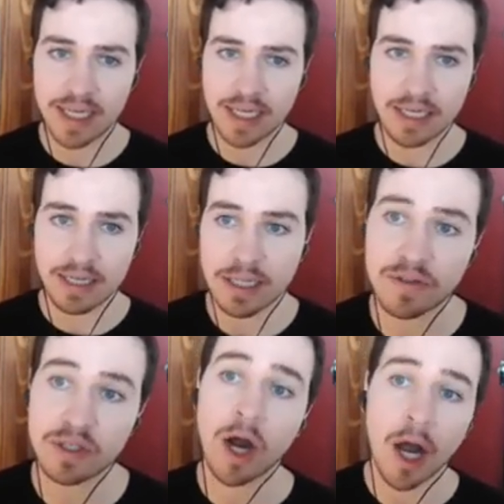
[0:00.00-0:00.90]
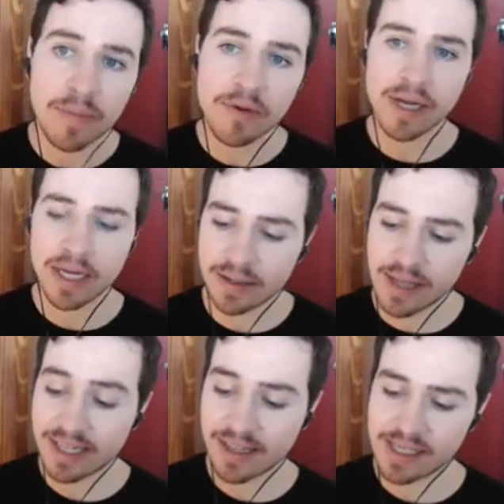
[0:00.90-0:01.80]
and even copywriting
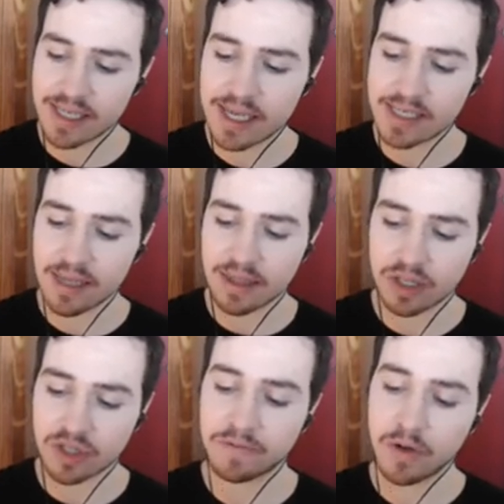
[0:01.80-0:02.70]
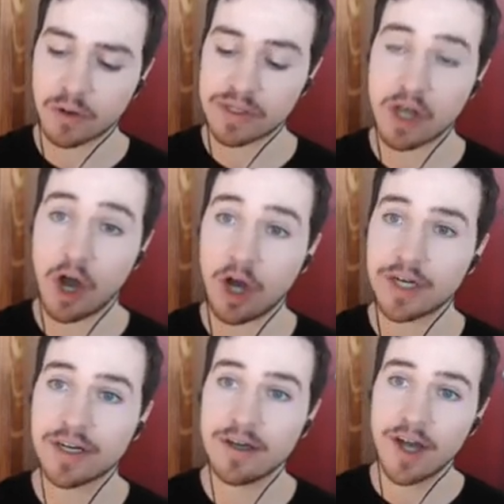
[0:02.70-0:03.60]
that in this case, I think you should focus on